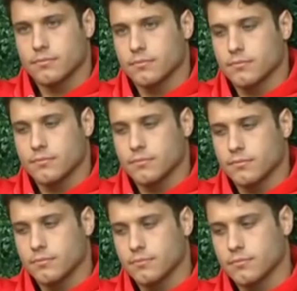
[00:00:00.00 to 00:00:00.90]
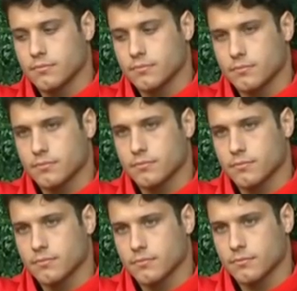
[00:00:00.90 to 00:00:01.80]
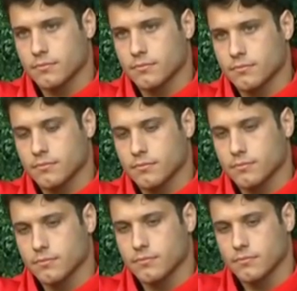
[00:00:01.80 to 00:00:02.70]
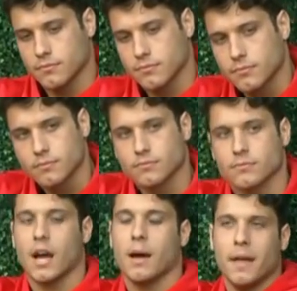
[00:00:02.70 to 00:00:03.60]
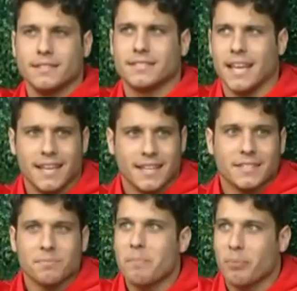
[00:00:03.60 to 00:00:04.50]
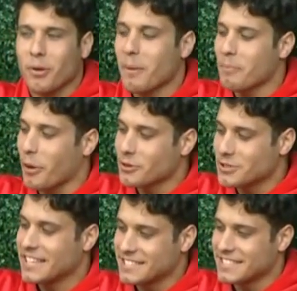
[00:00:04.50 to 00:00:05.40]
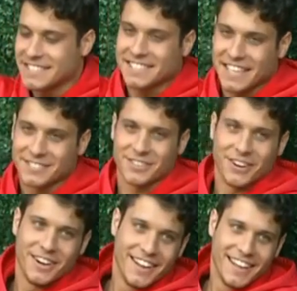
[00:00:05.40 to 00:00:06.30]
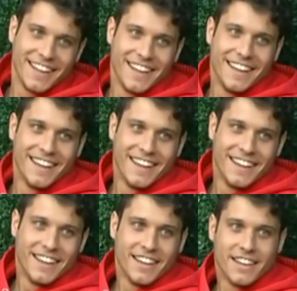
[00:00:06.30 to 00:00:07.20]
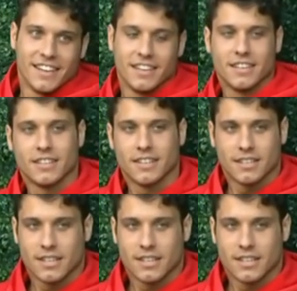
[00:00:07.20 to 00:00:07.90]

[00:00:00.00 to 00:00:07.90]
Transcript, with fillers: Because he has a lot of options. He's dating a Knicks dancer. I'm not dating. That's my brother. My brother dates a Knicks dancer. Yeah, but you hooked up with a Knicks dancer.